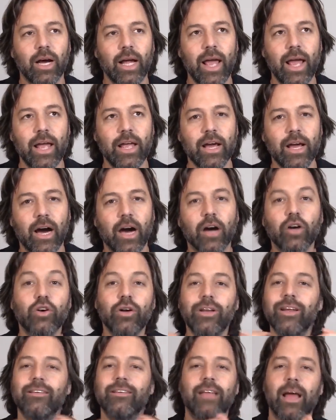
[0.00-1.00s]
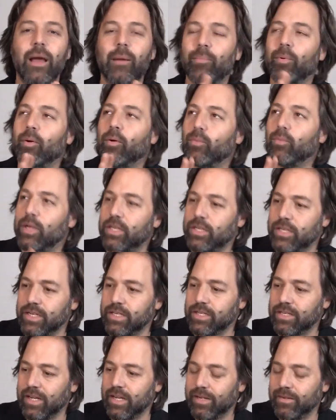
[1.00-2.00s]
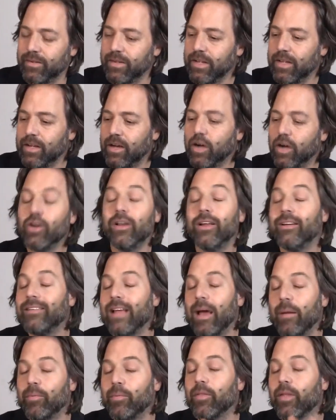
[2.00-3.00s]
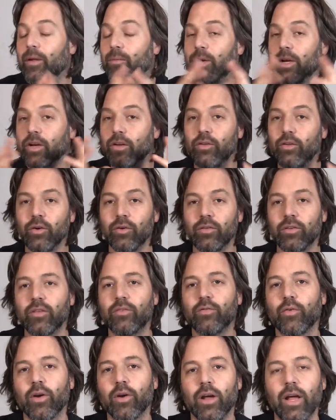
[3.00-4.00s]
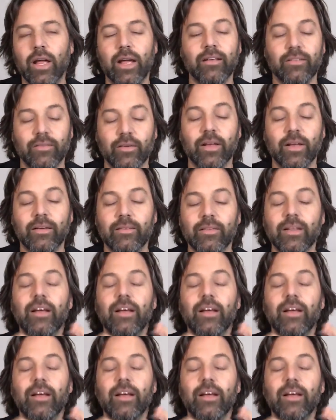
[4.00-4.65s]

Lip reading: a good example, which is a good example that we could use is